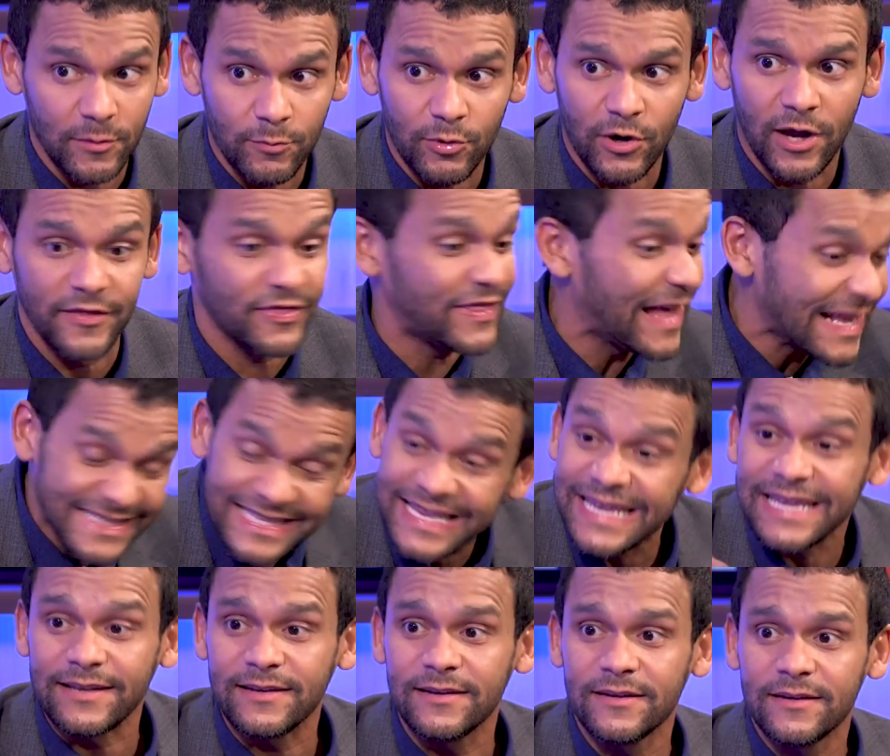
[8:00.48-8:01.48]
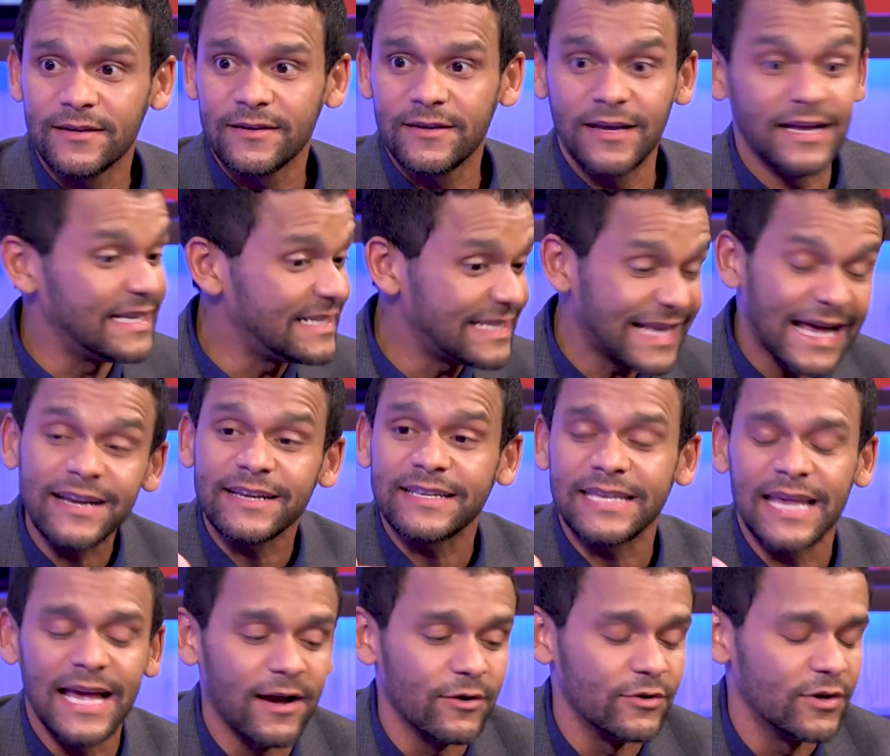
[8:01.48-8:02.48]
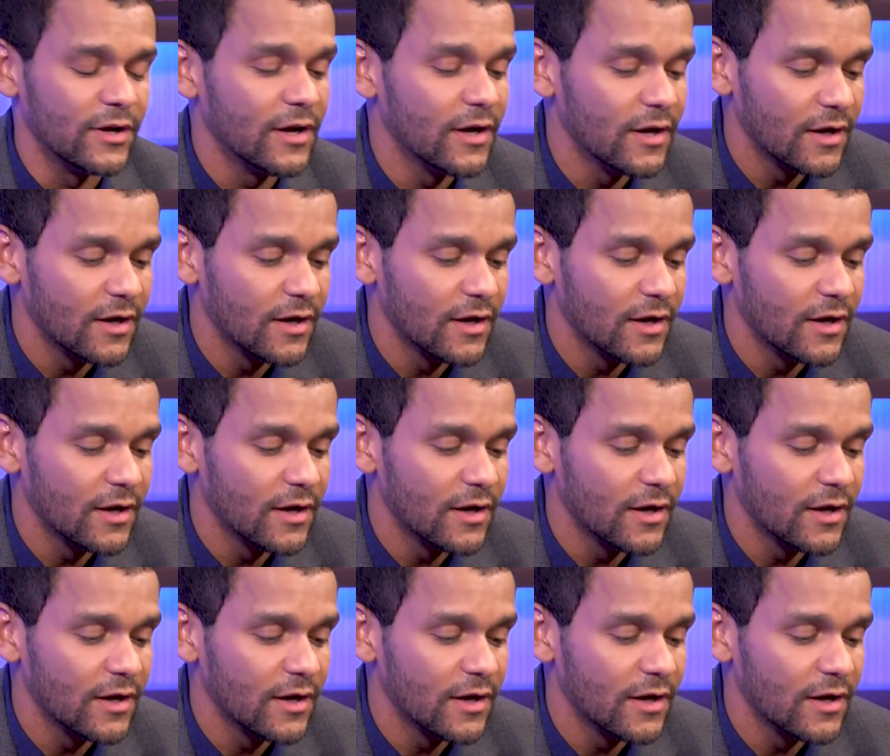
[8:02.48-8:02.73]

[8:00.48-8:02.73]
LeBron. That's it and he's out of town.